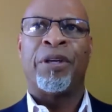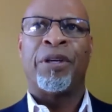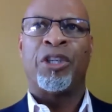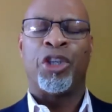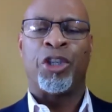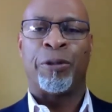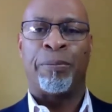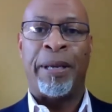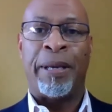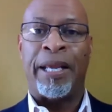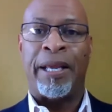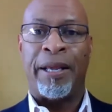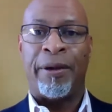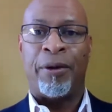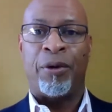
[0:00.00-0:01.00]
to
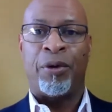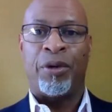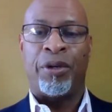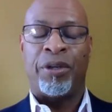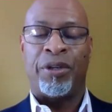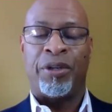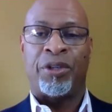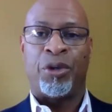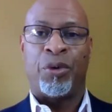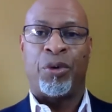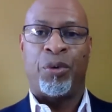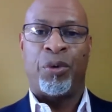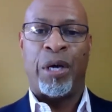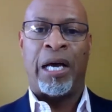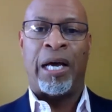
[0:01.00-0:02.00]
speak
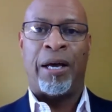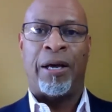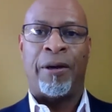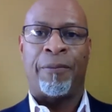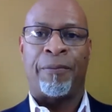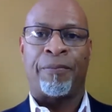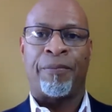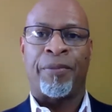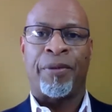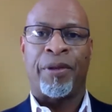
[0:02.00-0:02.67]
to, um,